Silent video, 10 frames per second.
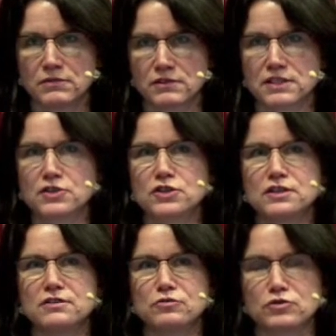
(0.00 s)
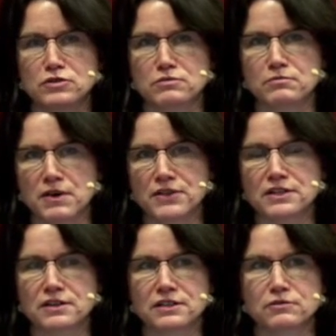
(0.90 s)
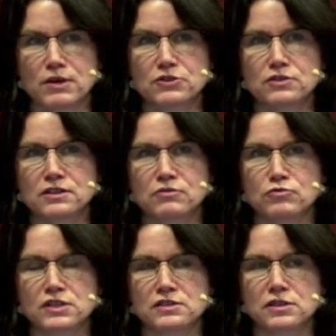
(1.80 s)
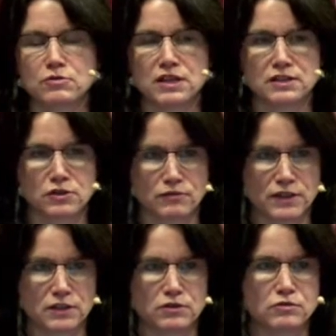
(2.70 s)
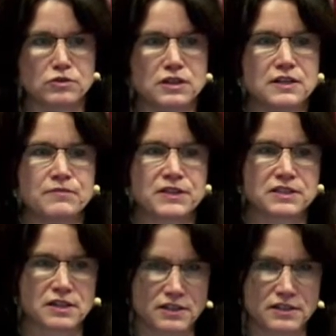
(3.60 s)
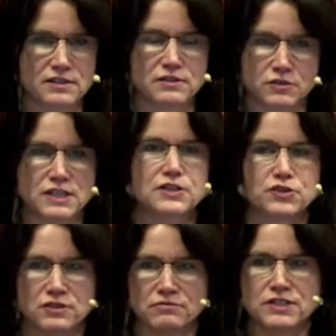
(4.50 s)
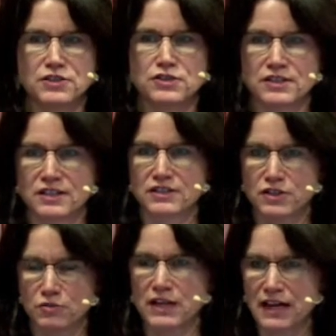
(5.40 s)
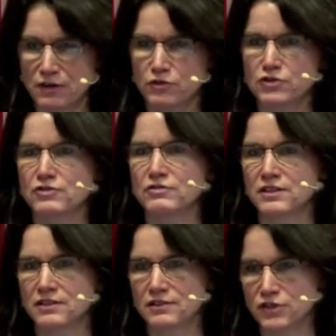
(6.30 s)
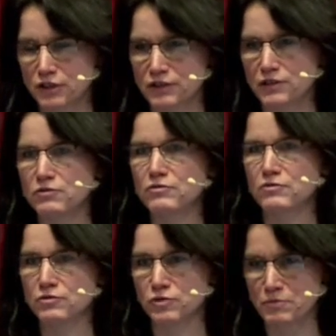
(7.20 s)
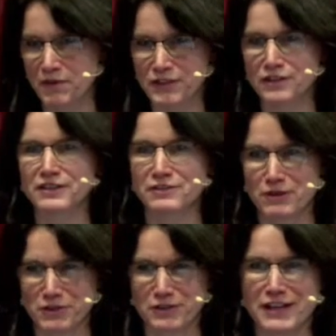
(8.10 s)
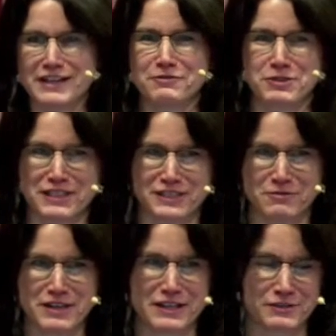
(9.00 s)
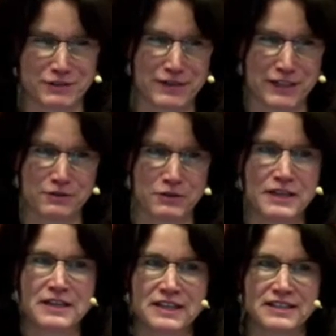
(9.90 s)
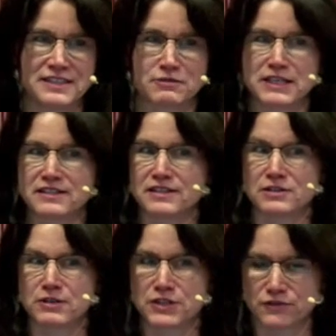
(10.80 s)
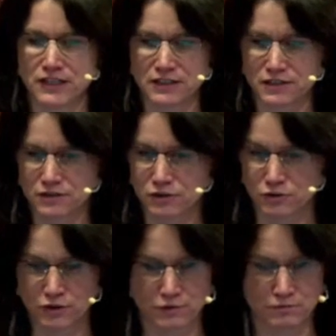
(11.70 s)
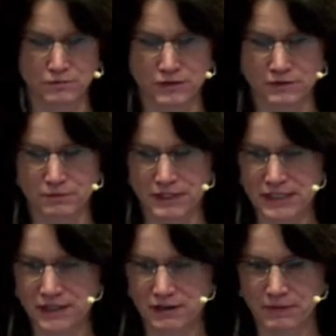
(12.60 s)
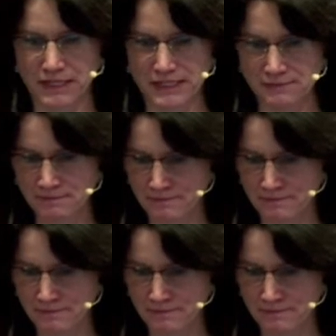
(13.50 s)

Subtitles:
teacher whose mother tongue is Russian, whose Estonian is not very good, teaches in Estonian language children whose mother tongue is Russian and whose Estonian is not very good. It's a crazy situation that should not be taking place.